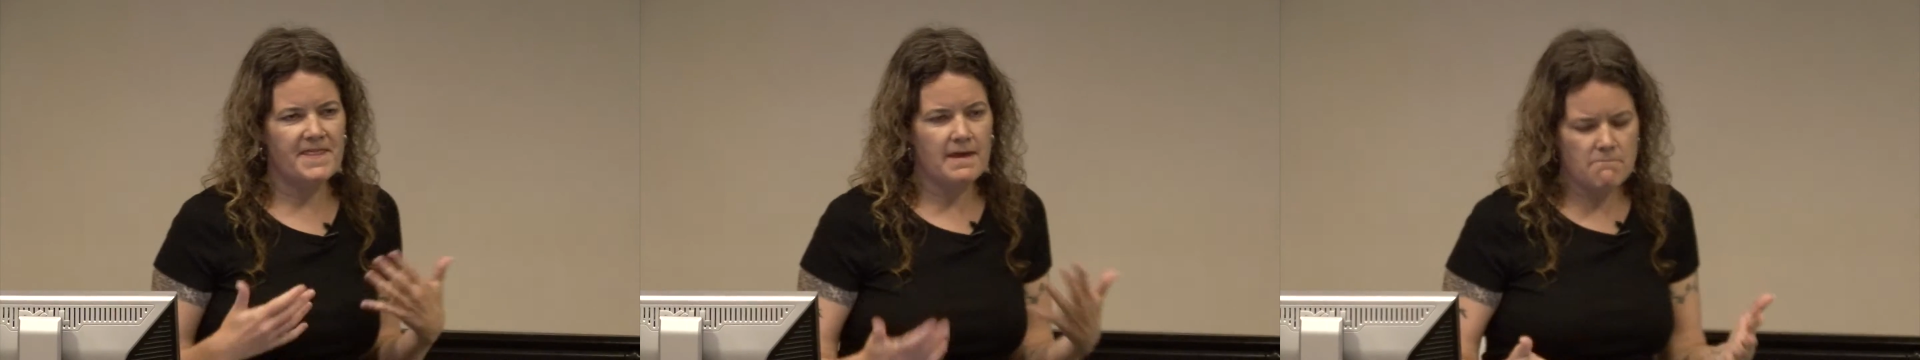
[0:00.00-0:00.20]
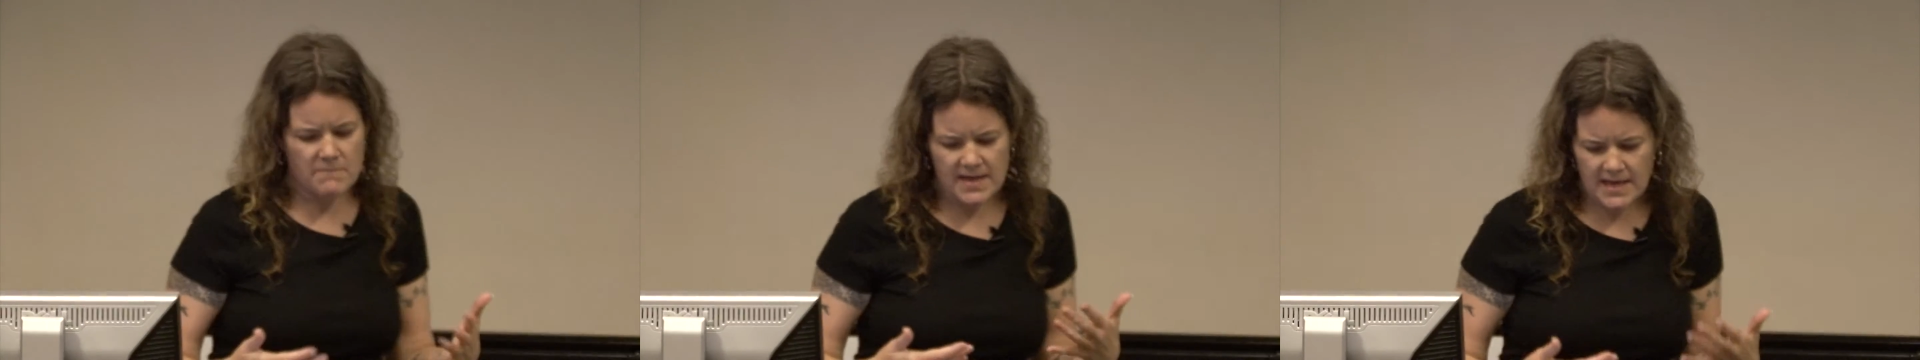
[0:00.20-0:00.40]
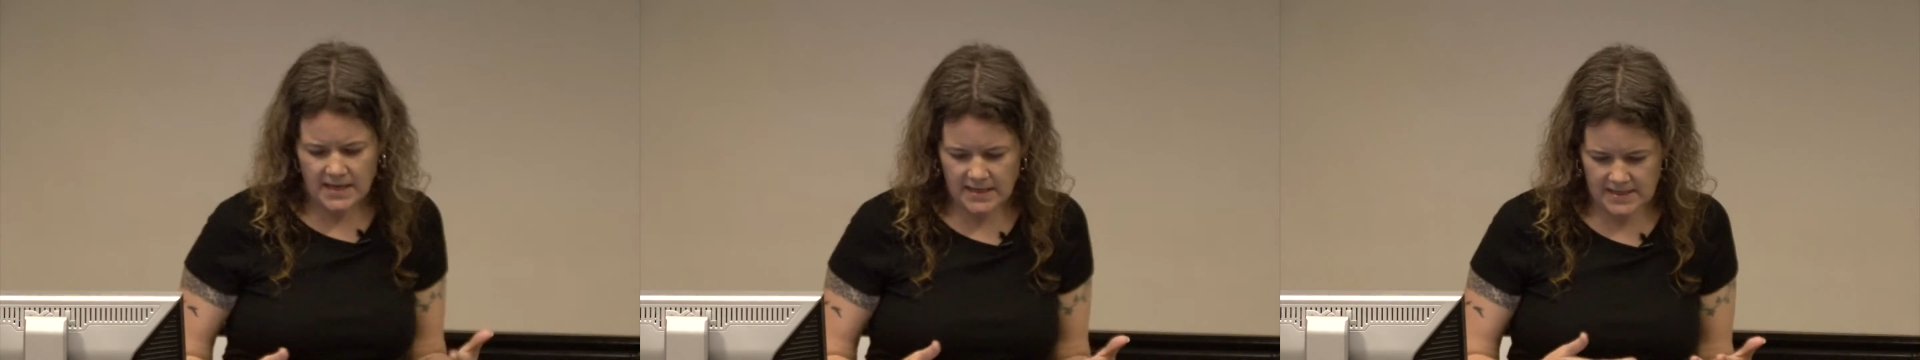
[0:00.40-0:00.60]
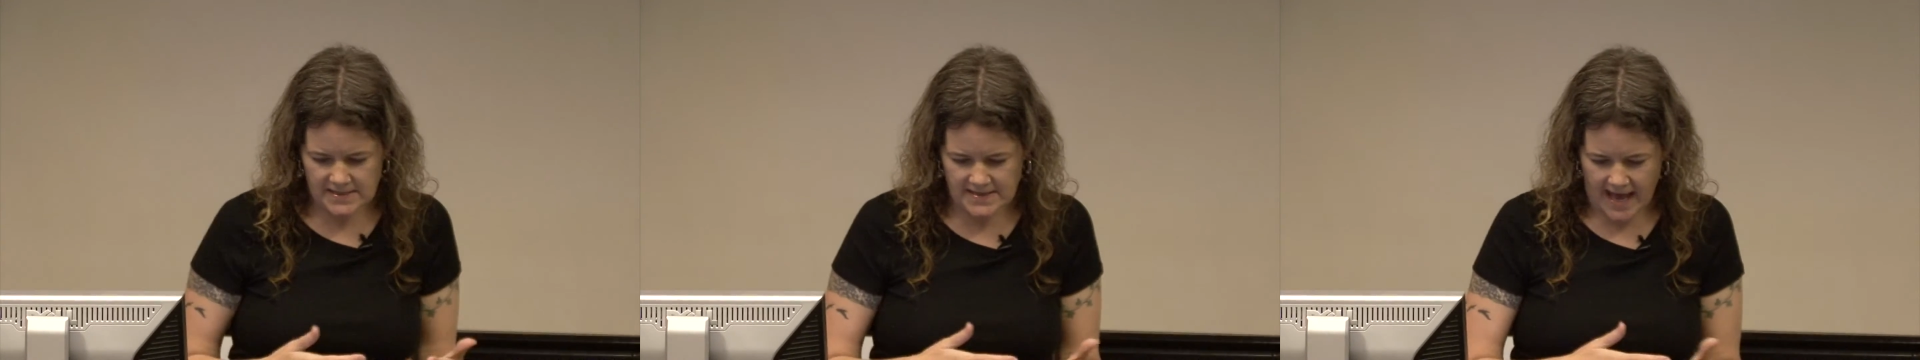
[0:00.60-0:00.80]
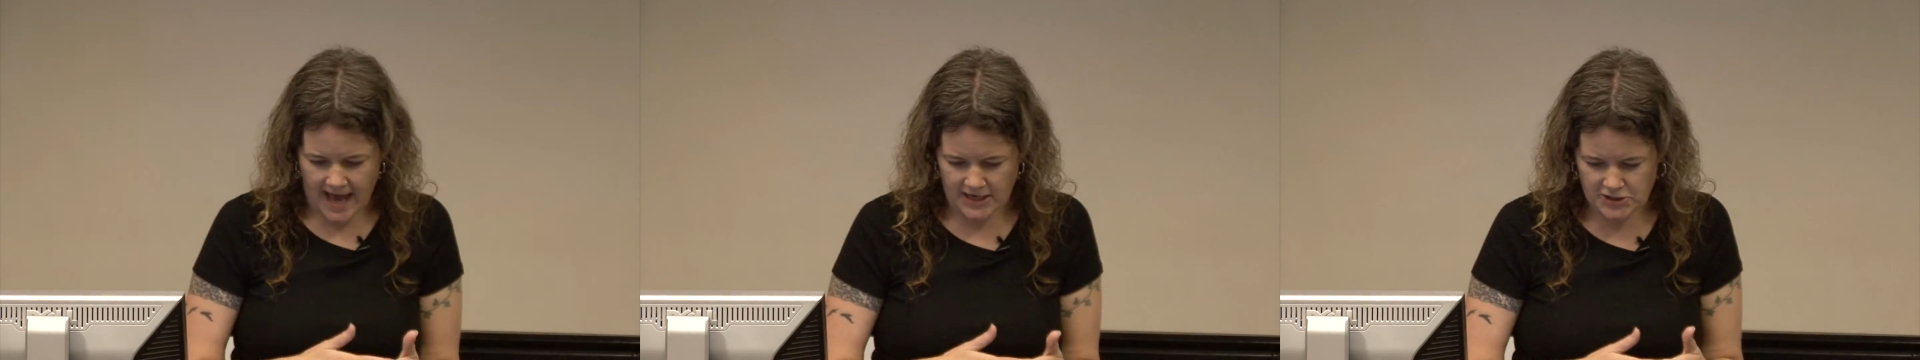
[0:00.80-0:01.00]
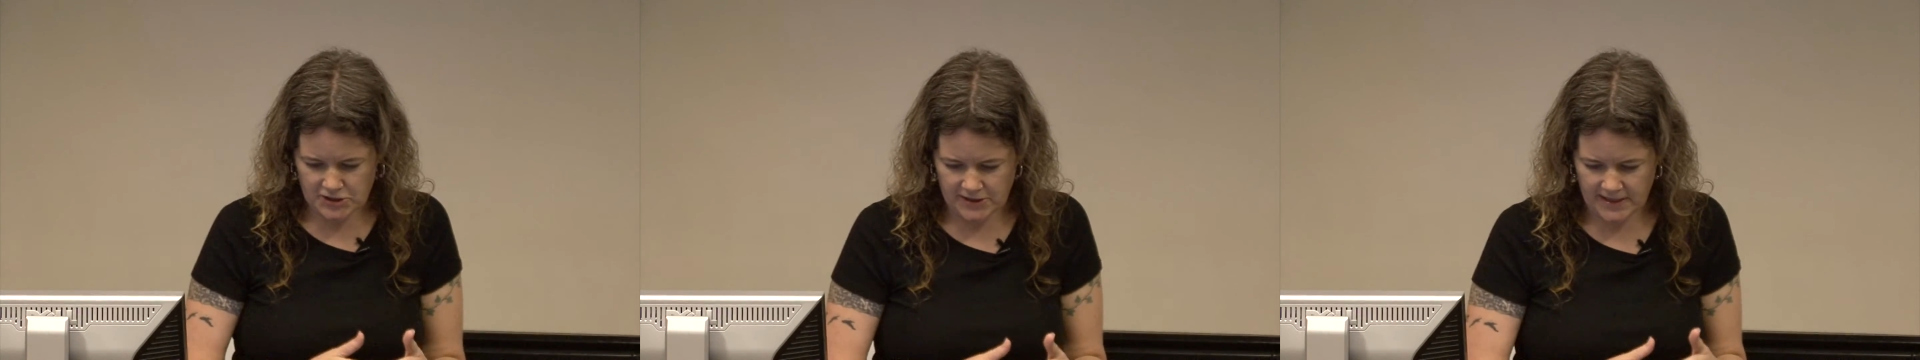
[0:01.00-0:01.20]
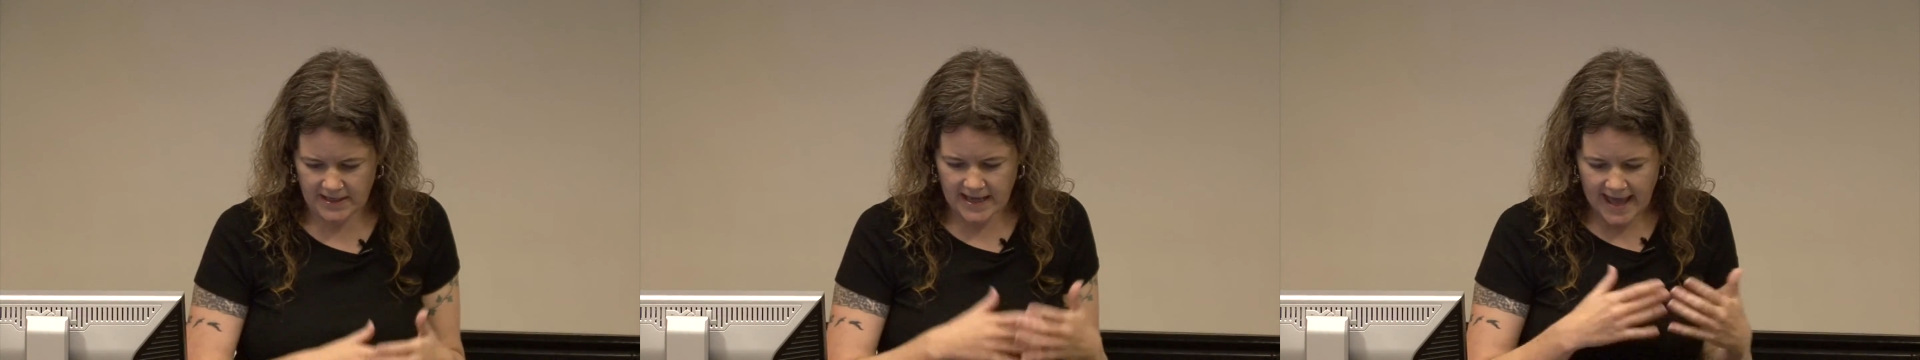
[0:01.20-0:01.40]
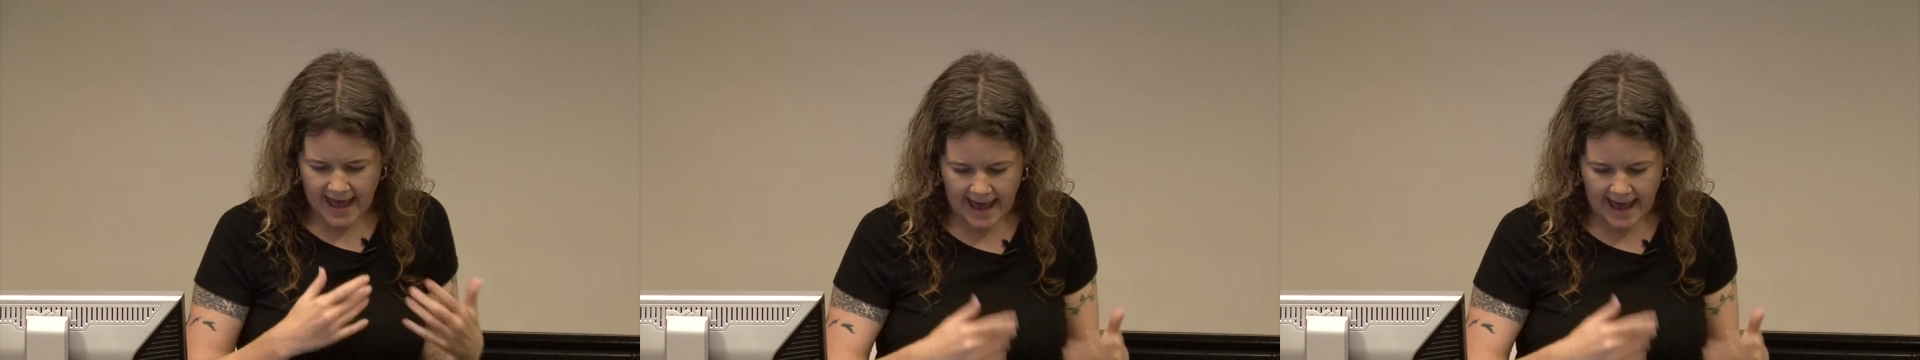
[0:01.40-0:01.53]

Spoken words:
they mean is actually,